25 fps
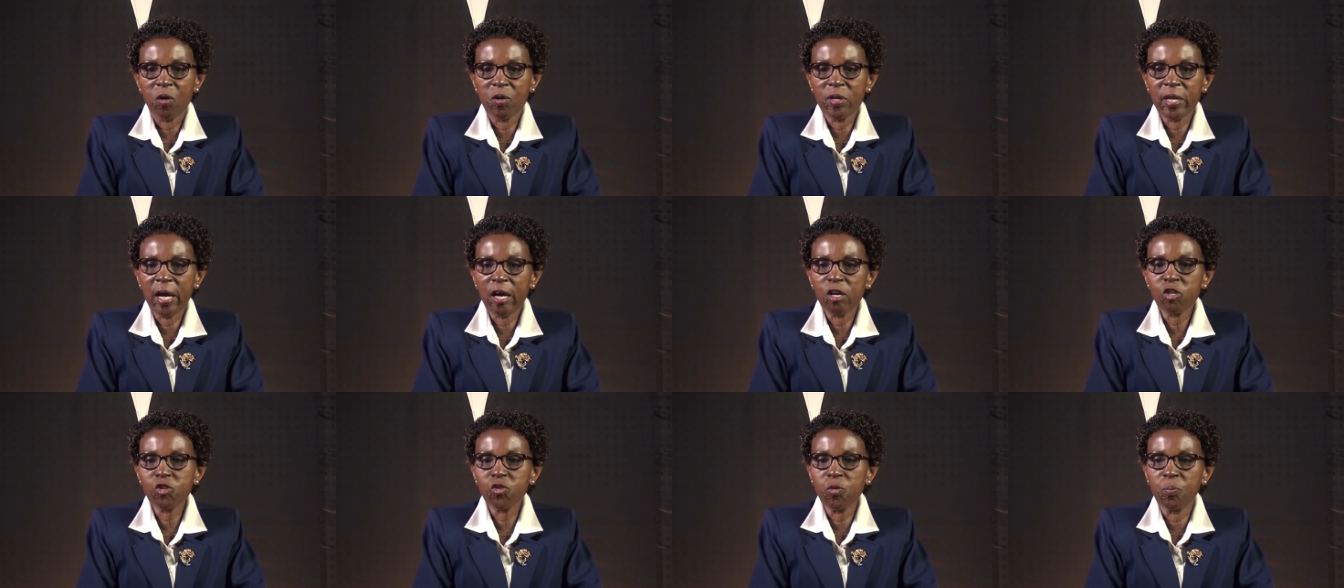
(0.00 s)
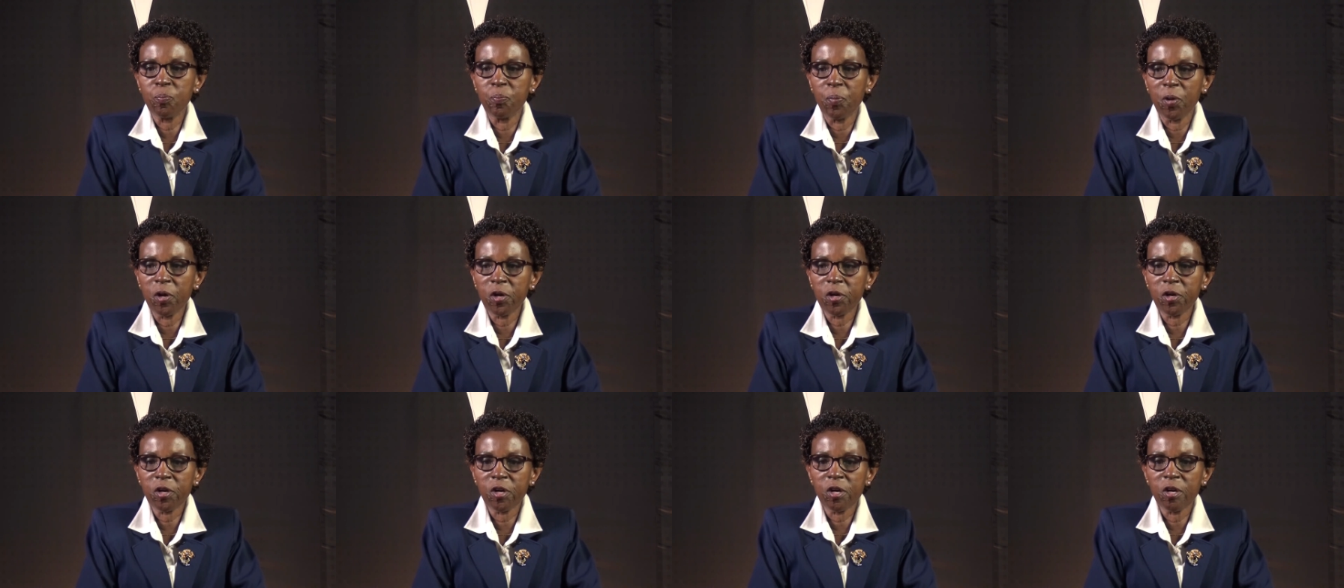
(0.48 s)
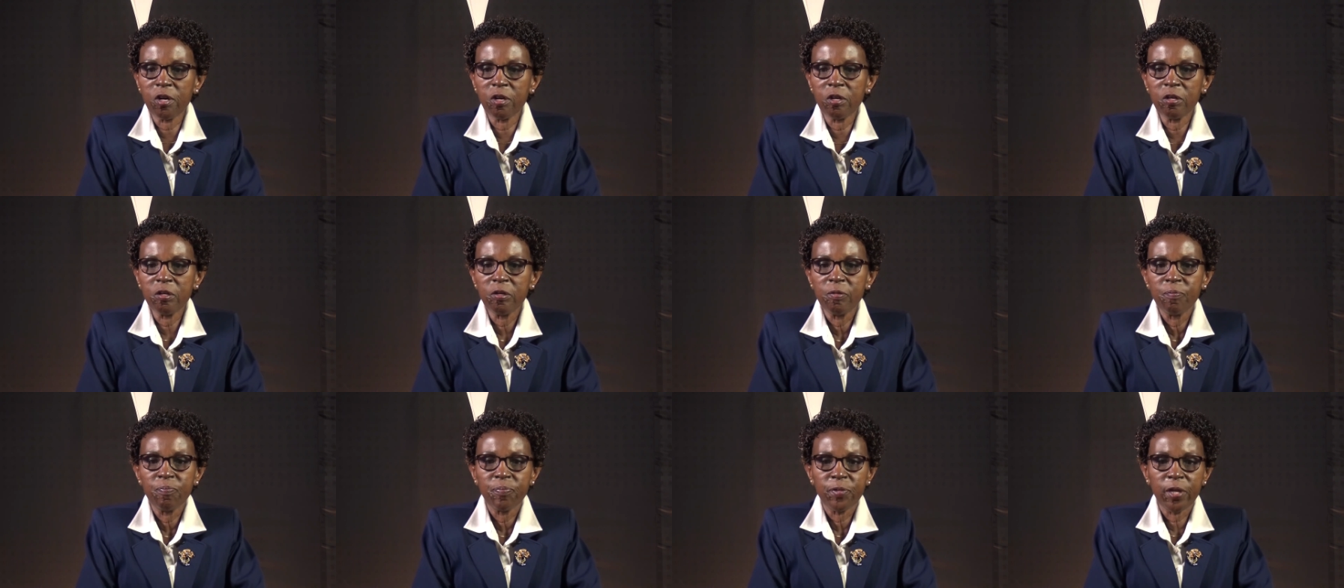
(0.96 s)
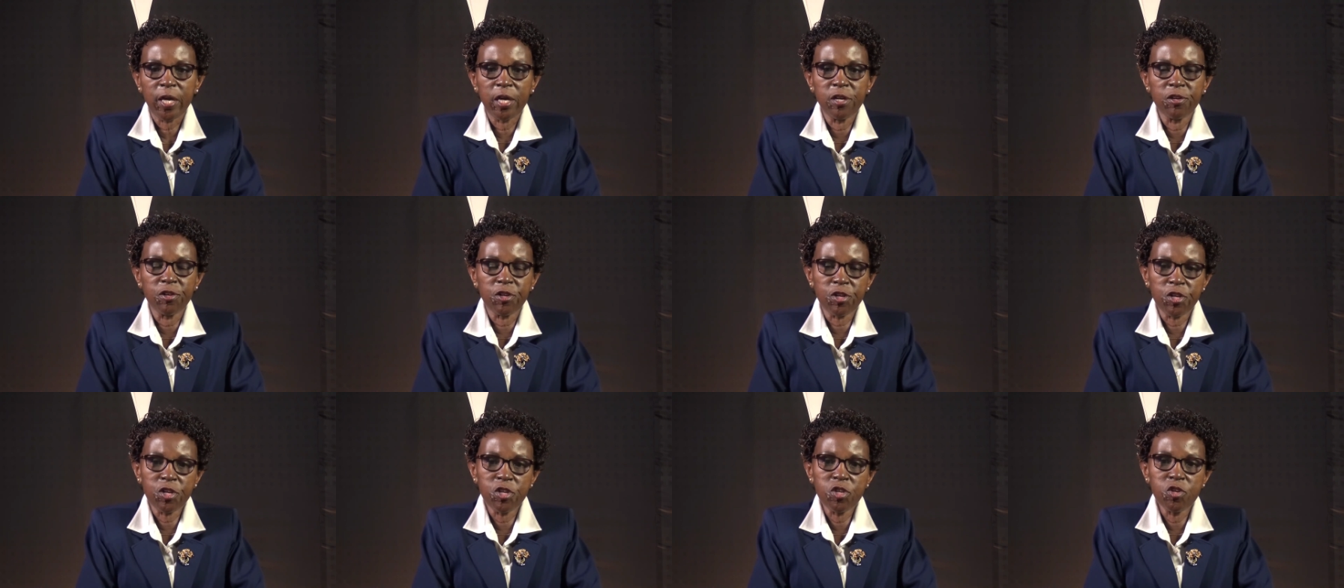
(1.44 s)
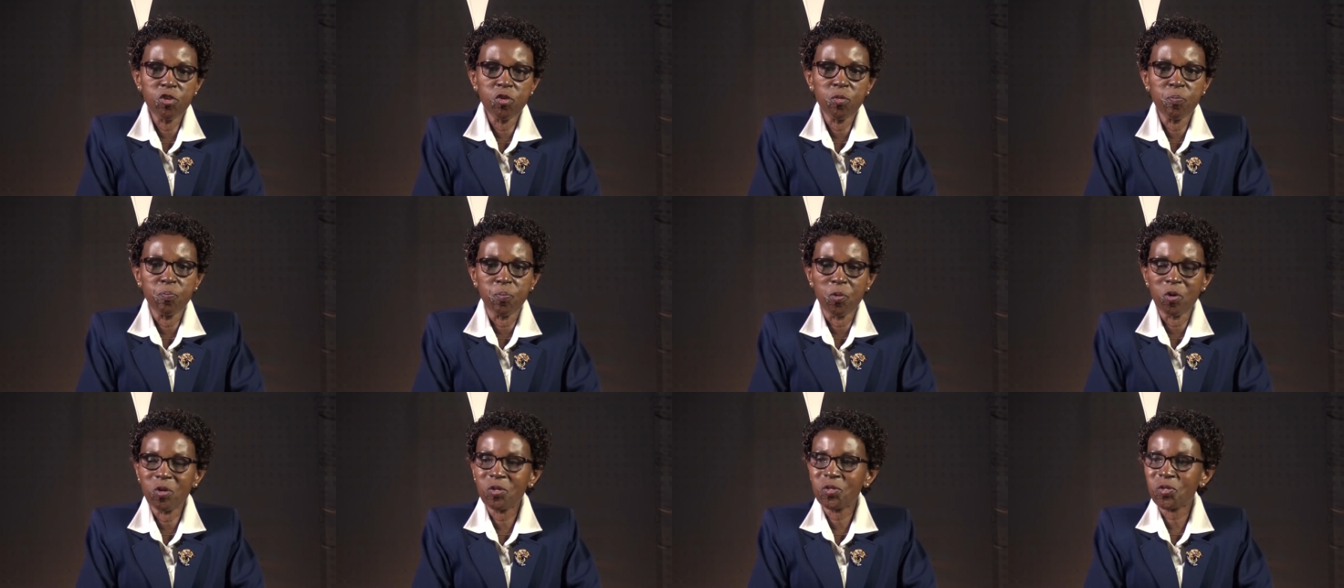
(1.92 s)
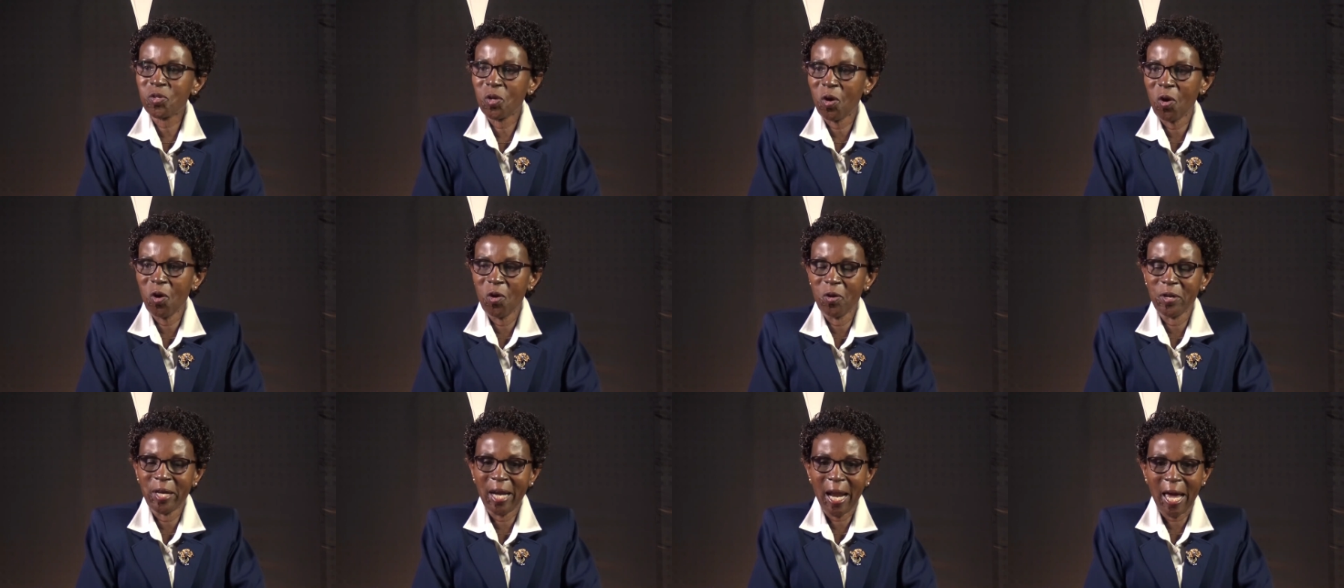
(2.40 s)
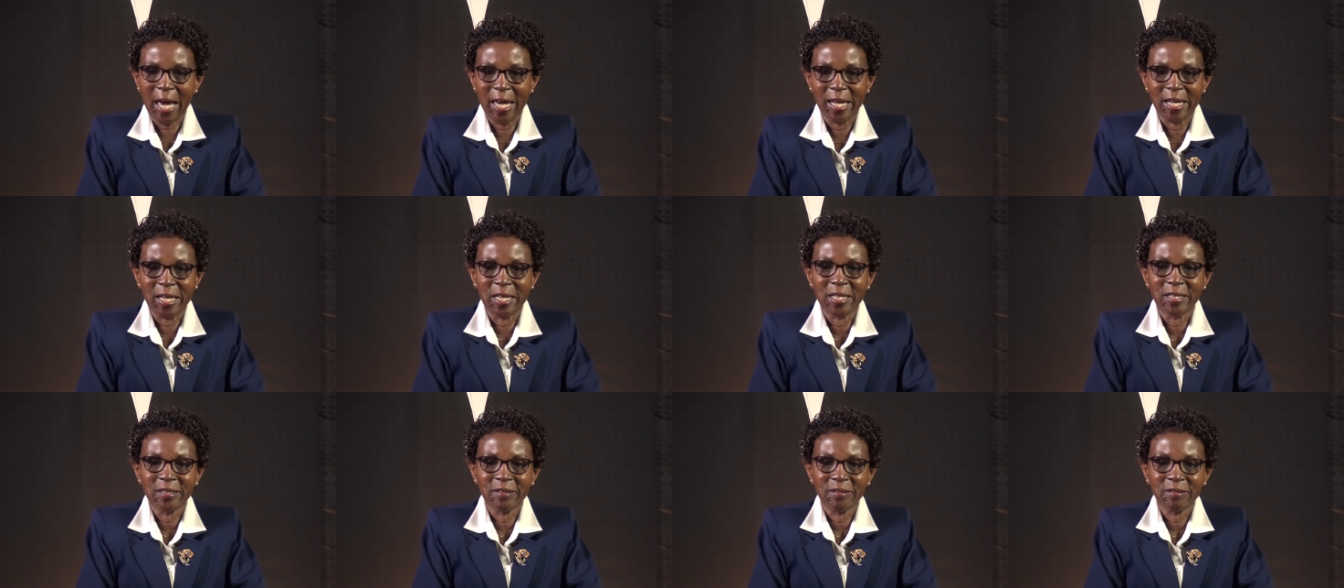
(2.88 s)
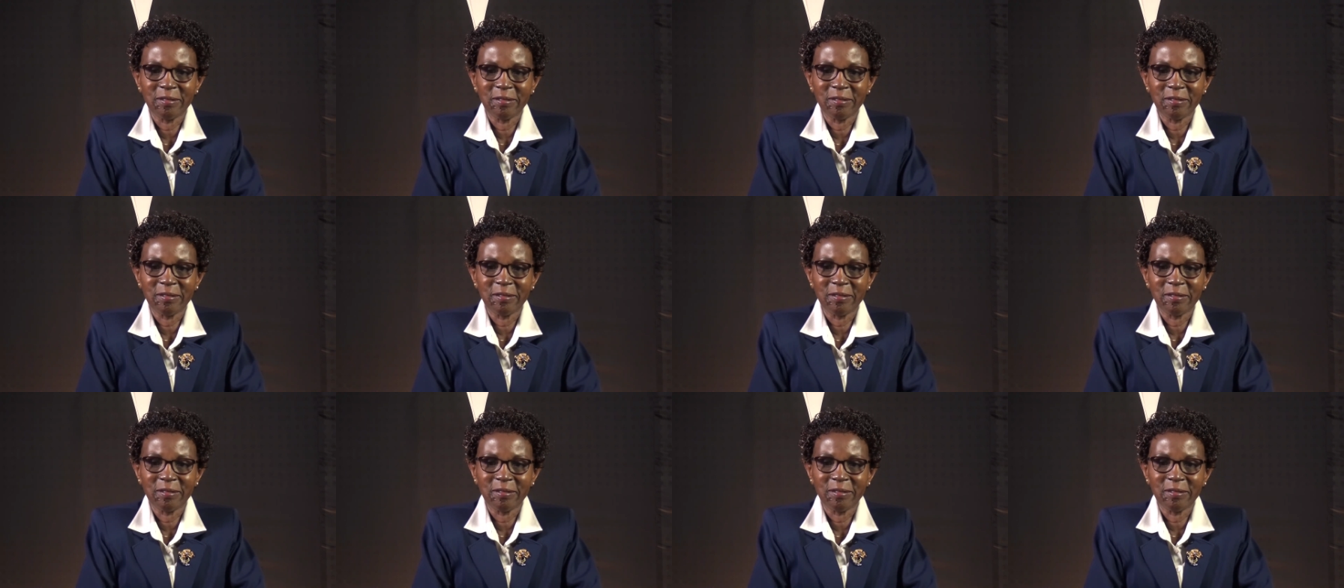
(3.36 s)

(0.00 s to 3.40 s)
on how to borrow and renew books online.